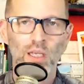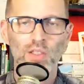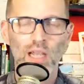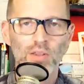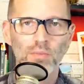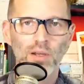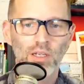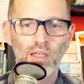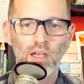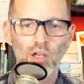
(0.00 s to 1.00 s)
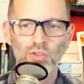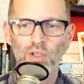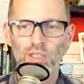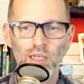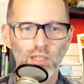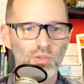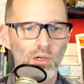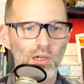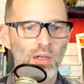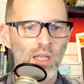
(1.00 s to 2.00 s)
South America, Australia, and
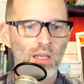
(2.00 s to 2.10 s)
elsewhere.